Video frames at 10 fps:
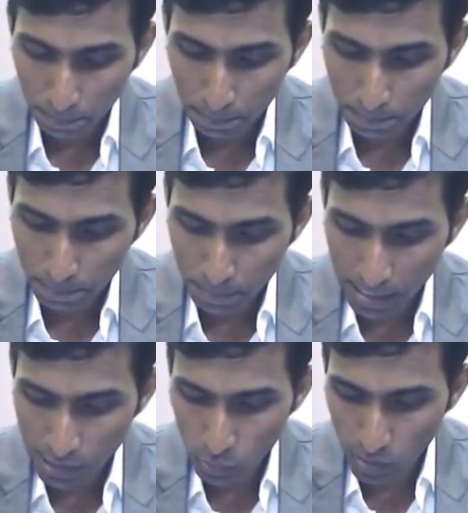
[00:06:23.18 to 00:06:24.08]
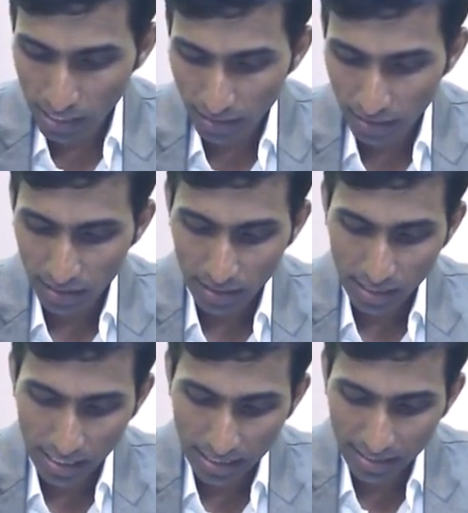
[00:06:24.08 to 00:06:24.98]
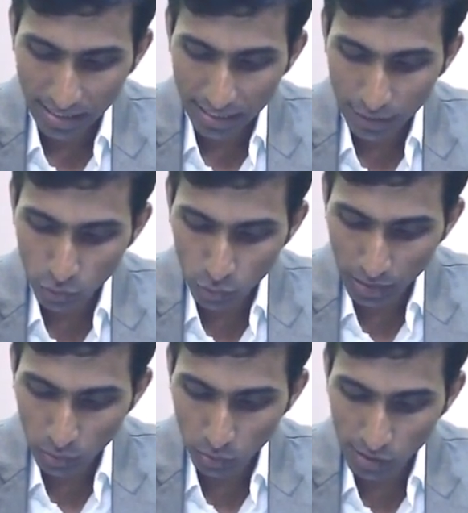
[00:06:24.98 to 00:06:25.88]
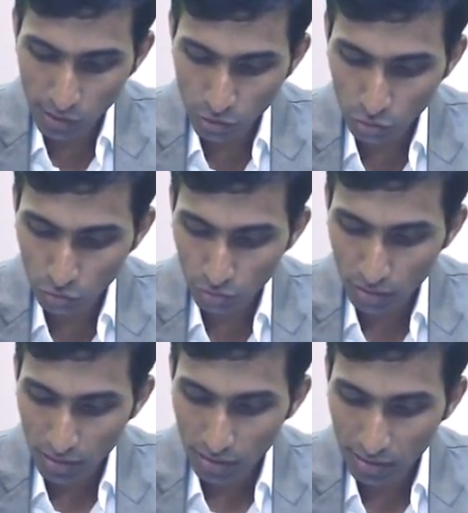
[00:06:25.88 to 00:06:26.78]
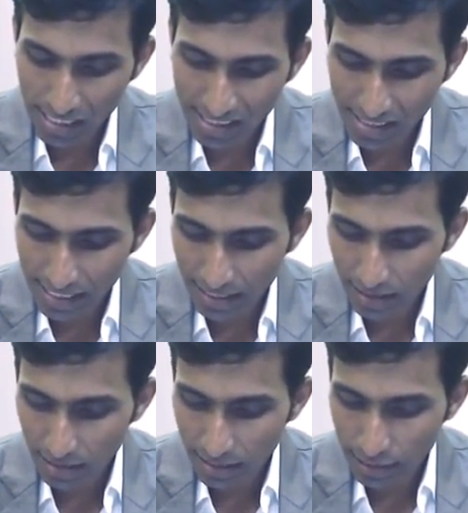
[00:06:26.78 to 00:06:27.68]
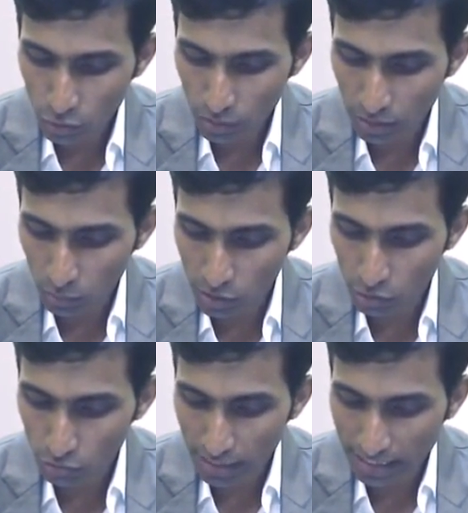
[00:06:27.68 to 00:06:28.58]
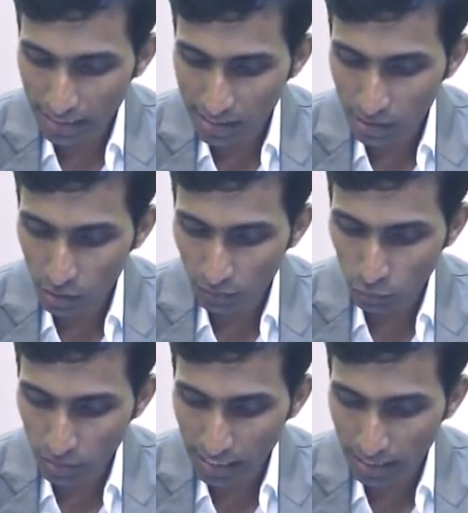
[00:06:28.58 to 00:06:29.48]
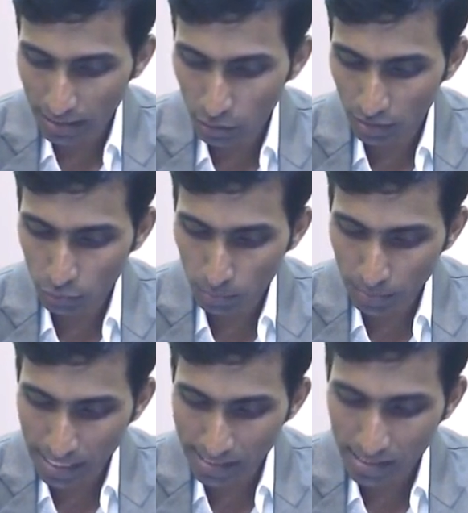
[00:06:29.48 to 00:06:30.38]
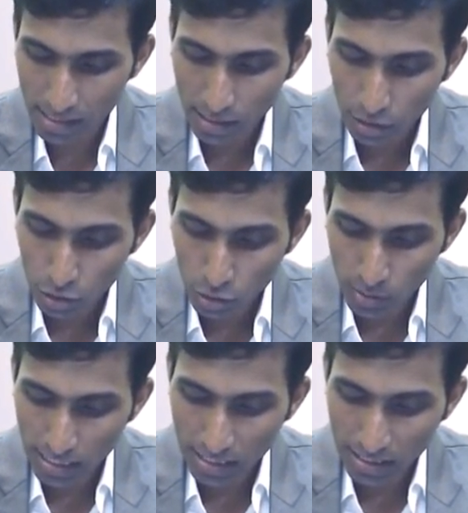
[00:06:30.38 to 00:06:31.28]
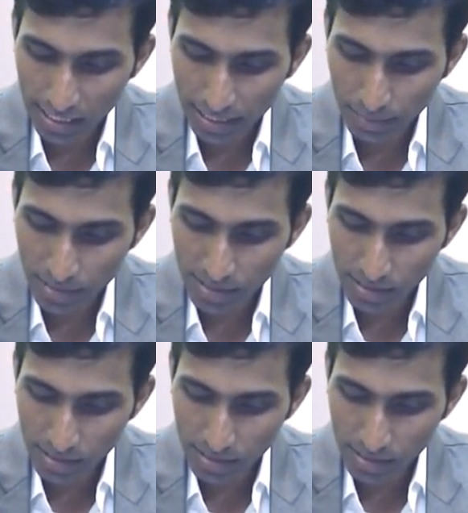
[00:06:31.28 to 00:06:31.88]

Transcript: plus 1 and then into equals to this set, into equals to like this. You have to press 12 times.